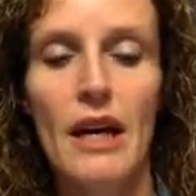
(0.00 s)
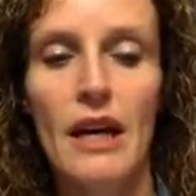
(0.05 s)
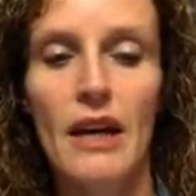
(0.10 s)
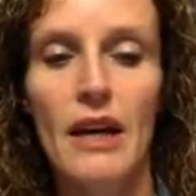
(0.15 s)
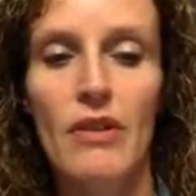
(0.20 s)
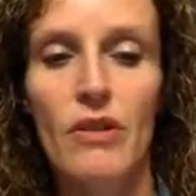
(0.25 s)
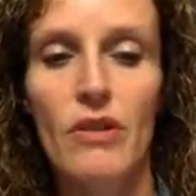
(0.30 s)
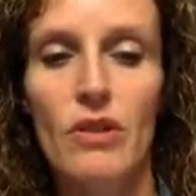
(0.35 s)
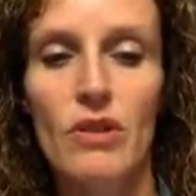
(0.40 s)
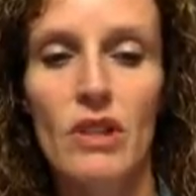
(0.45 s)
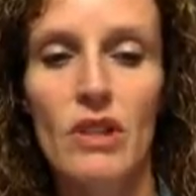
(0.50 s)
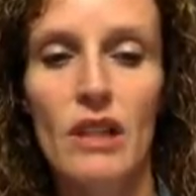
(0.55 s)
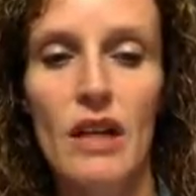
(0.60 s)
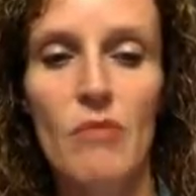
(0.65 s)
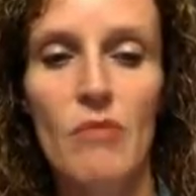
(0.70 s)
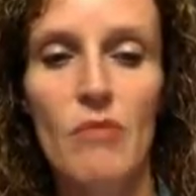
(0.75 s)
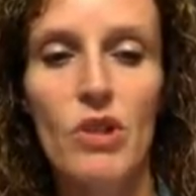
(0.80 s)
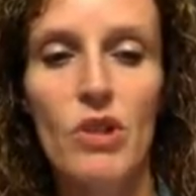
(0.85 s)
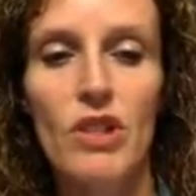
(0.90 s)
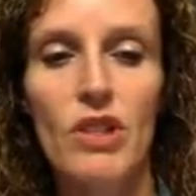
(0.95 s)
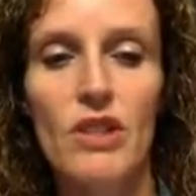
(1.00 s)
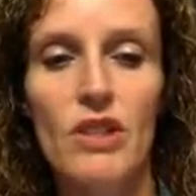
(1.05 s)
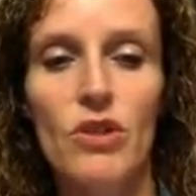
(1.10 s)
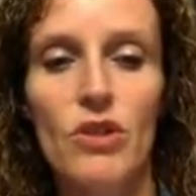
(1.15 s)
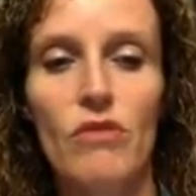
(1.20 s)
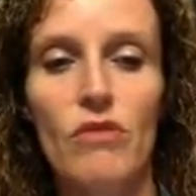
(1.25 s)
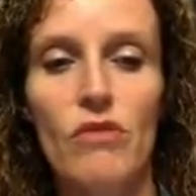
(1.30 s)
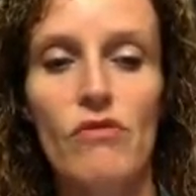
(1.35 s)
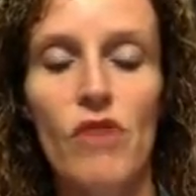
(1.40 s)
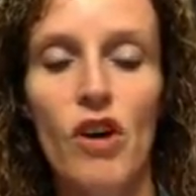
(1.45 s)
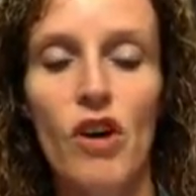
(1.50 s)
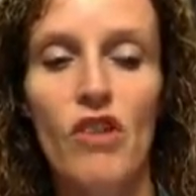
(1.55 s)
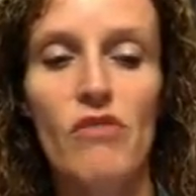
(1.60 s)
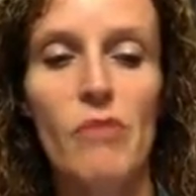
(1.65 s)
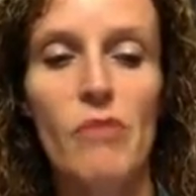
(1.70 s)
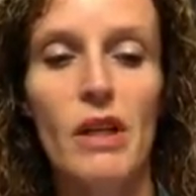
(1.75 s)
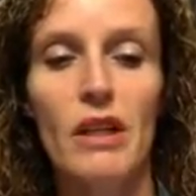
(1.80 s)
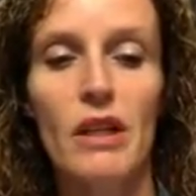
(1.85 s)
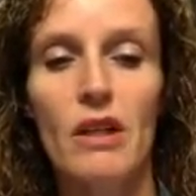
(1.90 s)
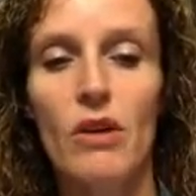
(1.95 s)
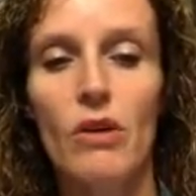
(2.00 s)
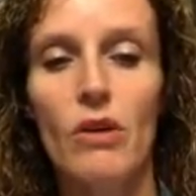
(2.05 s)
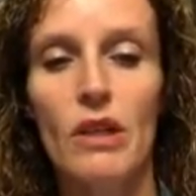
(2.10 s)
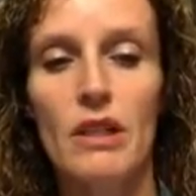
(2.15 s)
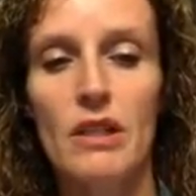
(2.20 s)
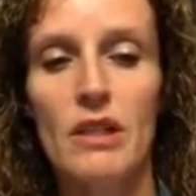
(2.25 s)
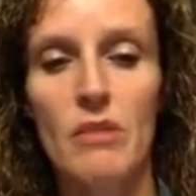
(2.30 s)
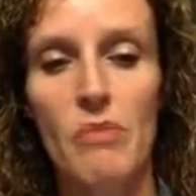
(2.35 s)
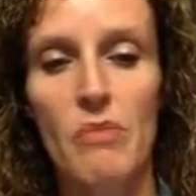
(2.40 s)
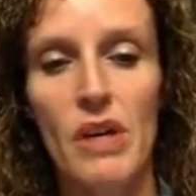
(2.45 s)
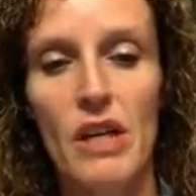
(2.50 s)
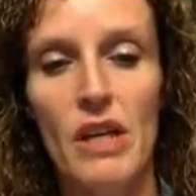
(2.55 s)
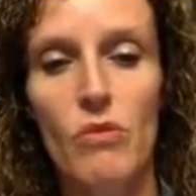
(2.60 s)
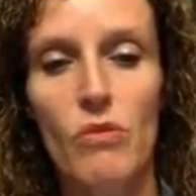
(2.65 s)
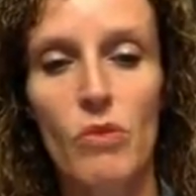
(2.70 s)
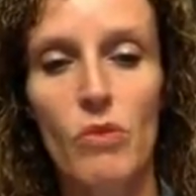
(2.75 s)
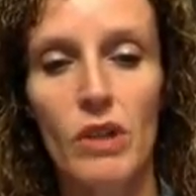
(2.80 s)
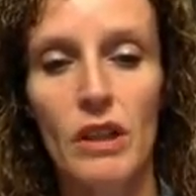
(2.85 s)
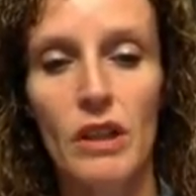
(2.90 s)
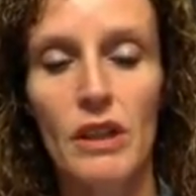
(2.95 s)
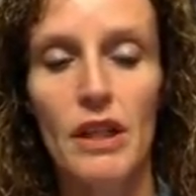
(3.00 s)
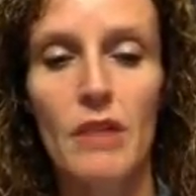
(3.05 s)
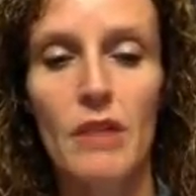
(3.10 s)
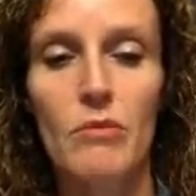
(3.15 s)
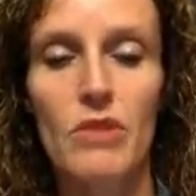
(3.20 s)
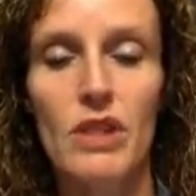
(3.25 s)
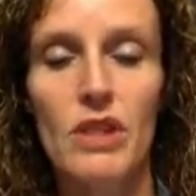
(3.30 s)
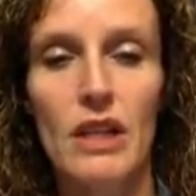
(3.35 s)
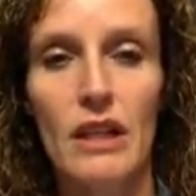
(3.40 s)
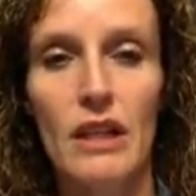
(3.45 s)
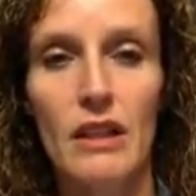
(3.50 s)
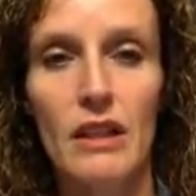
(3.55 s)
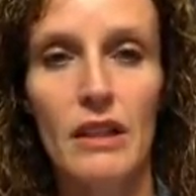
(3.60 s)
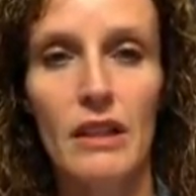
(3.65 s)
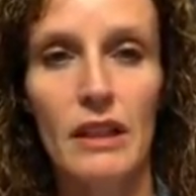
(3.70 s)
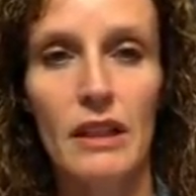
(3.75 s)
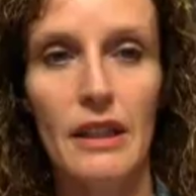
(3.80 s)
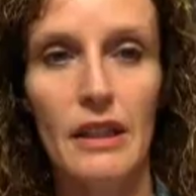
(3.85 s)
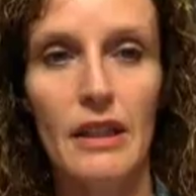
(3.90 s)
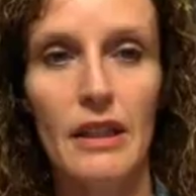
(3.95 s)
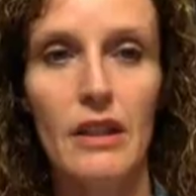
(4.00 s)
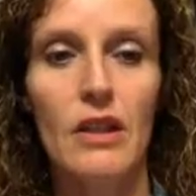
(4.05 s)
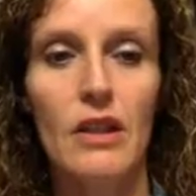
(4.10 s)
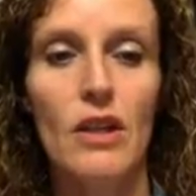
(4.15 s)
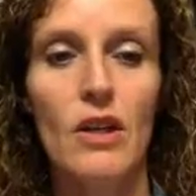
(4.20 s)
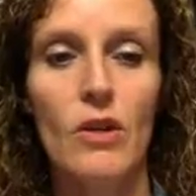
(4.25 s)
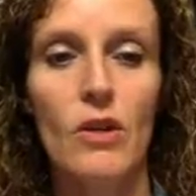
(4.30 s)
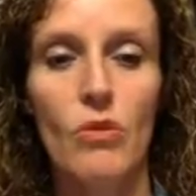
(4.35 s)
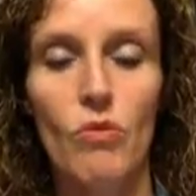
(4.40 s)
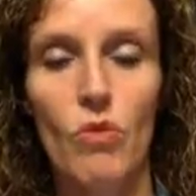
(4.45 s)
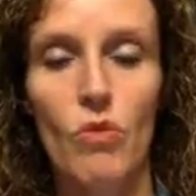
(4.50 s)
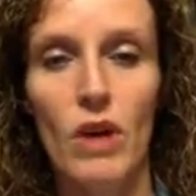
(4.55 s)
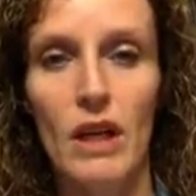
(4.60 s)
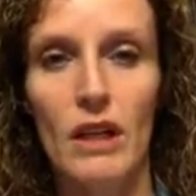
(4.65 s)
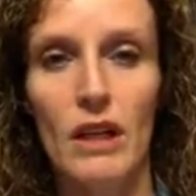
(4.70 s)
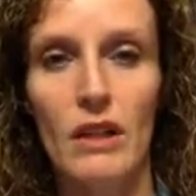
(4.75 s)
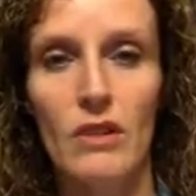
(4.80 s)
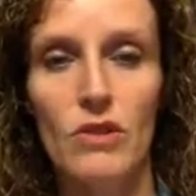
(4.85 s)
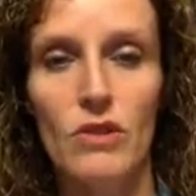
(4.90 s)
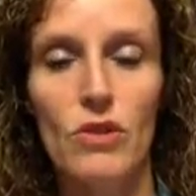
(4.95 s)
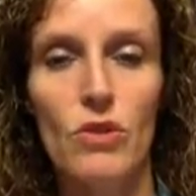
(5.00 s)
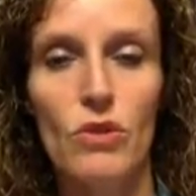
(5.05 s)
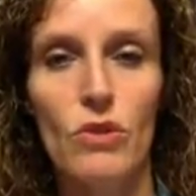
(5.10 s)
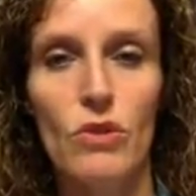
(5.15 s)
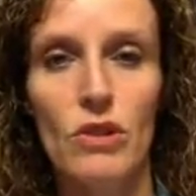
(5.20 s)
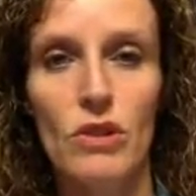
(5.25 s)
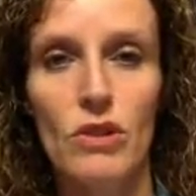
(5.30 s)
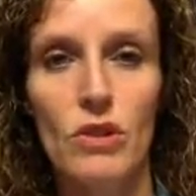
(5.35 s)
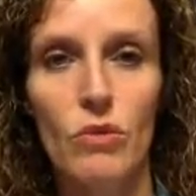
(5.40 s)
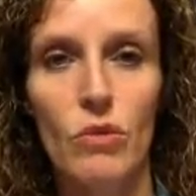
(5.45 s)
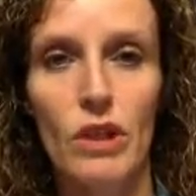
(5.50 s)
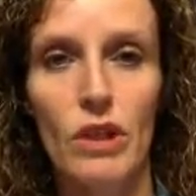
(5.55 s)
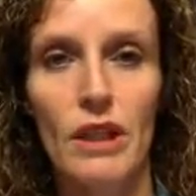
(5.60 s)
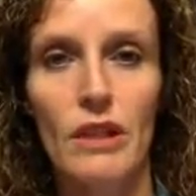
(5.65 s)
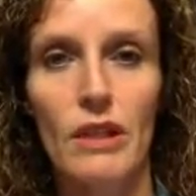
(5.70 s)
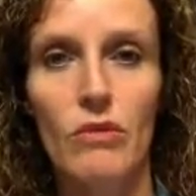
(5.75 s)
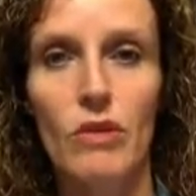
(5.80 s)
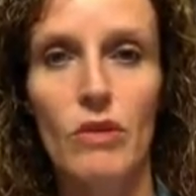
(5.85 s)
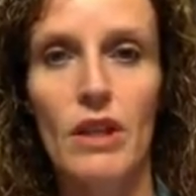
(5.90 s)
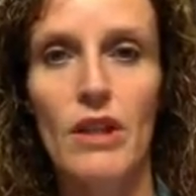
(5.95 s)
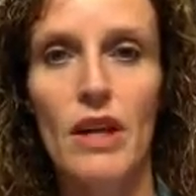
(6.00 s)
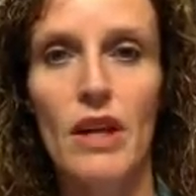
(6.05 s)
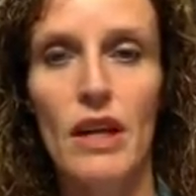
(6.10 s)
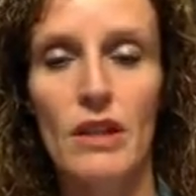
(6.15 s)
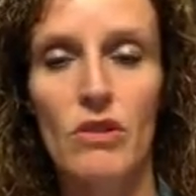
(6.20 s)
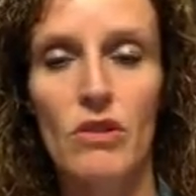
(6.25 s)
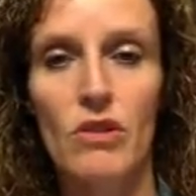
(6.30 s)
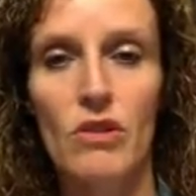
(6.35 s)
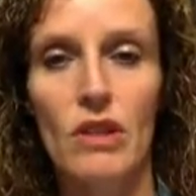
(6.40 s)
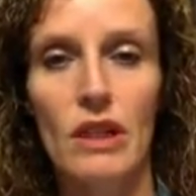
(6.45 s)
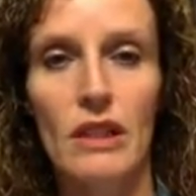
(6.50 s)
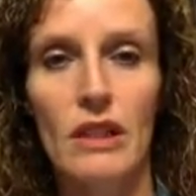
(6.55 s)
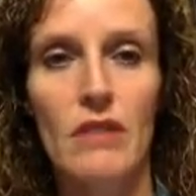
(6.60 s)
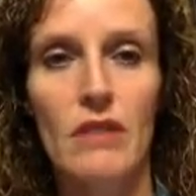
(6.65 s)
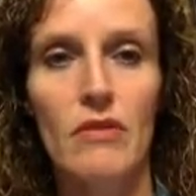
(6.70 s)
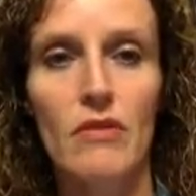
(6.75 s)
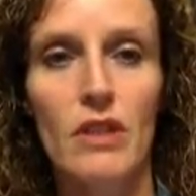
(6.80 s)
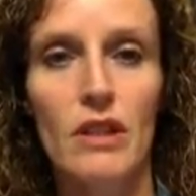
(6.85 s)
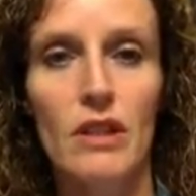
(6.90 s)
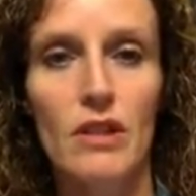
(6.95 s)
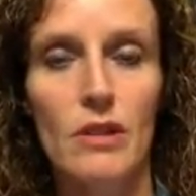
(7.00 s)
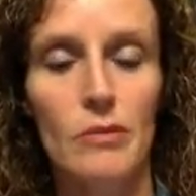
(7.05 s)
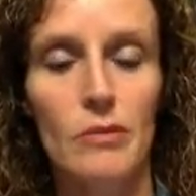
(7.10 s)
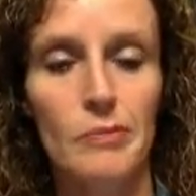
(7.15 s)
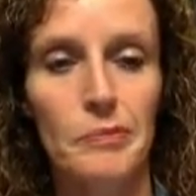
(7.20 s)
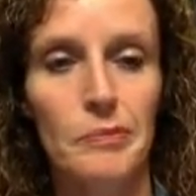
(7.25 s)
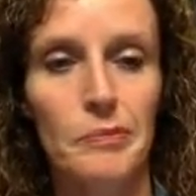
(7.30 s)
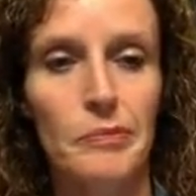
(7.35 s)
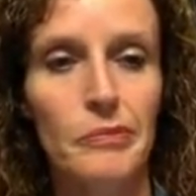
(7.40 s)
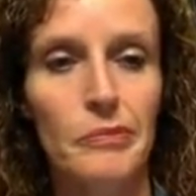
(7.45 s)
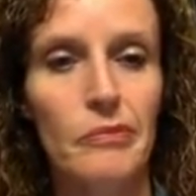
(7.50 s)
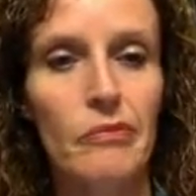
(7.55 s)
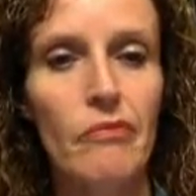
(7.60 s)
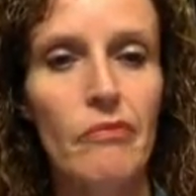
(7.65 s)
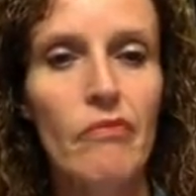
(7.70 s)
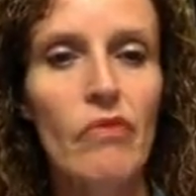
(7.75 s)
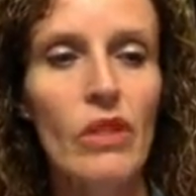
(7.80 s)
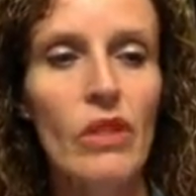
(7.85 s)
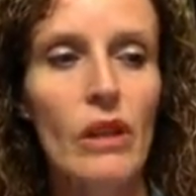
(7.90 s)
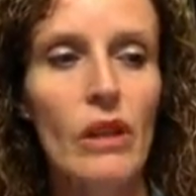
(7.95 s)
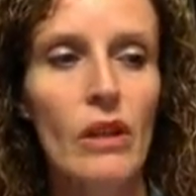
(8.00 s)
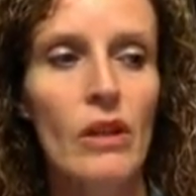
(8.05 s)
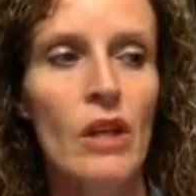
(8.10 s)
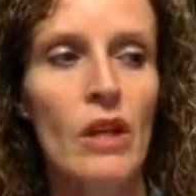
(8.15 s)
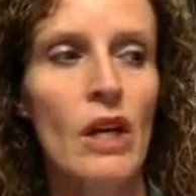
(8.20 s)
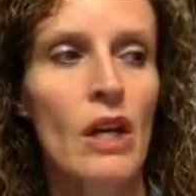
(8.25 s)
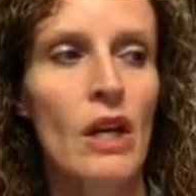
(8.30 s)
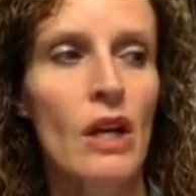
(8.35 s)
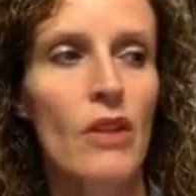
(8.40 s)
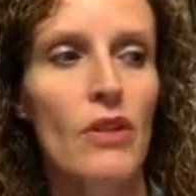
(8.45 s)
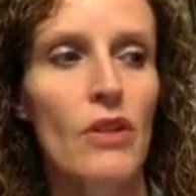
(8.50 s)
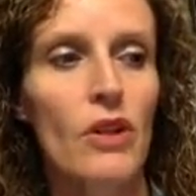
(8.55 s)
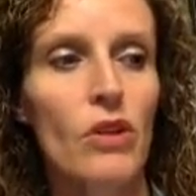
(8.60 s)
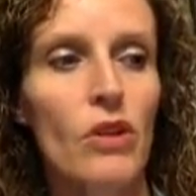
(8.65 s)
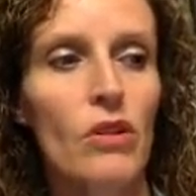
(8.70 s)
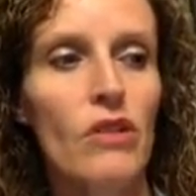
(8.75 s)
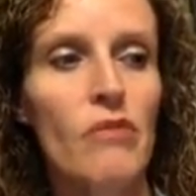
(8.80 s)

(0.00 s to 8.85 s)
And there's a lot more teacher involvement according to Bay, Williams, and Kling while students are working with hands-on activities. The goal